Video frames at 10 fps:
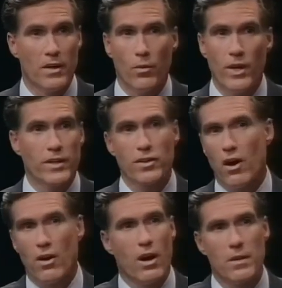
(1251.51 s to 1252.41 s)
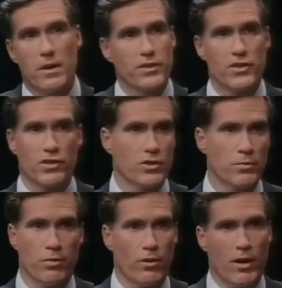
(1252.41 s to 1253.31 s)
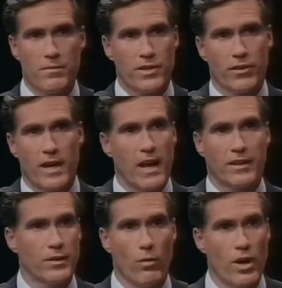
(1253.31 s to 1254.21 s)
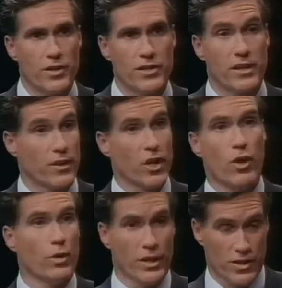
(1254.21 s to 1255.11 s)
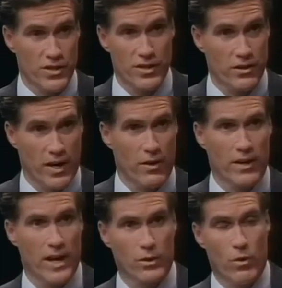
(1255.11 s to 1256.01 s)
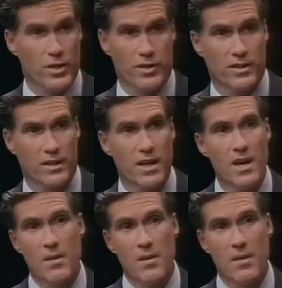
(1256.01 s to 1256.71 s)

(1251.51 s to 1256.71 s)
We can talk all about the social programs that are enacted in Washington and the coalitions that are carried out in Washington,